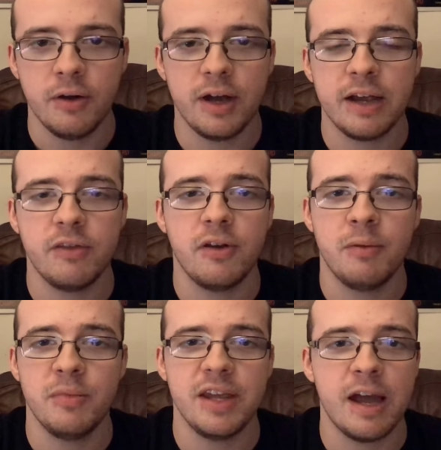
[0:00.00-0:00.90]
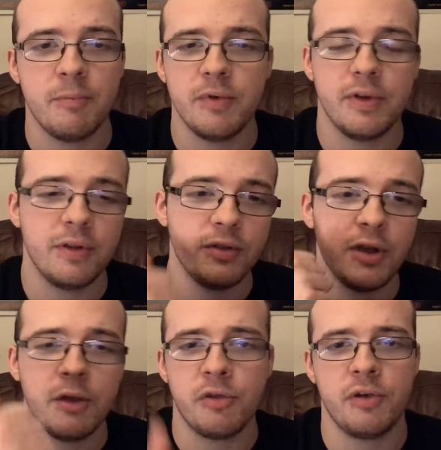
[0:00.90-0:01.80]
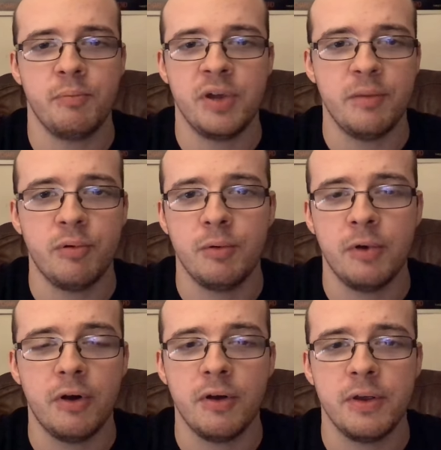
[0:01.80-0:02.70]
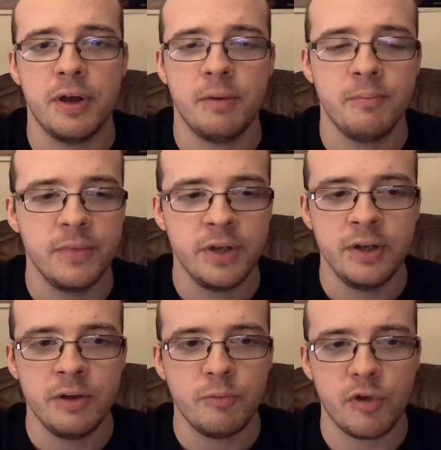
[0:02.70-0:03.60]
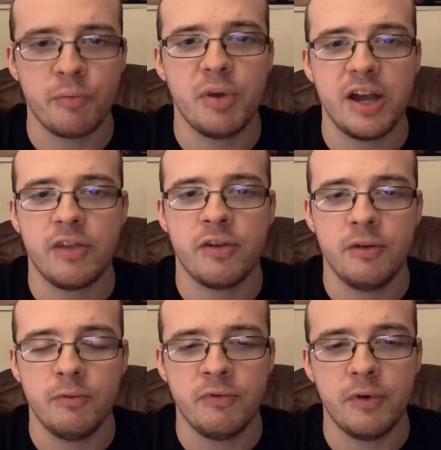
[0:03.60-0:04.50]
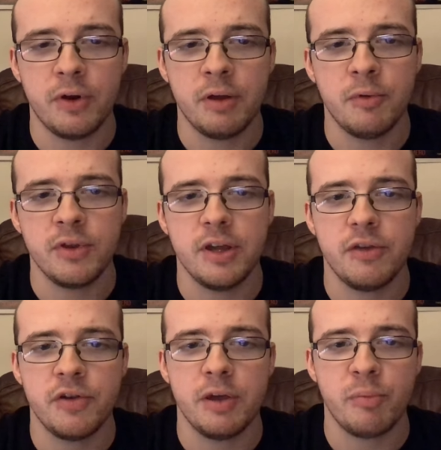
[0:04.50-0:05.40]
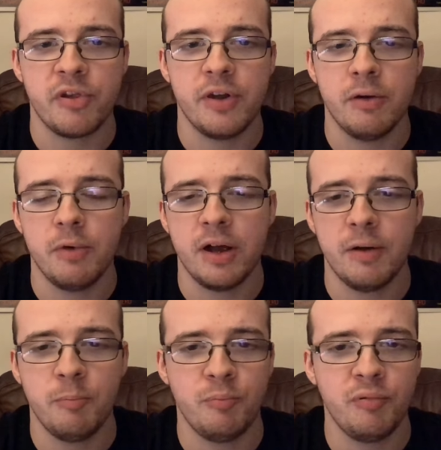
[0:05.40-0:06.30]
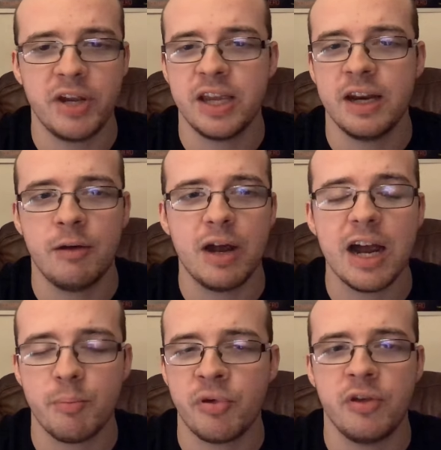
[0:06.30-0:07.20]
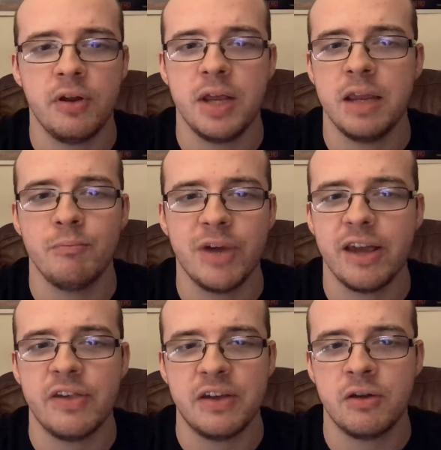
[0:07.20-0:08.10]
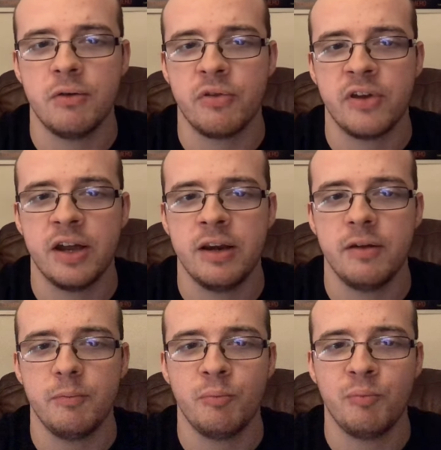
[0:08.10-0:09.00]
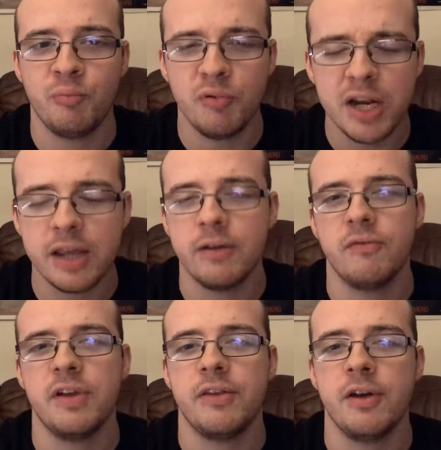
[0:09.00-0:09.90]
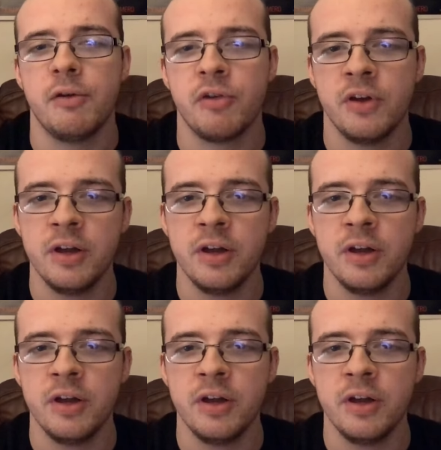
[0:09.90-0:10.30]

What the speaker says: and loads of people that I respect and follow on YouTube still are bringing out absolutely amazing content, brilliant videos.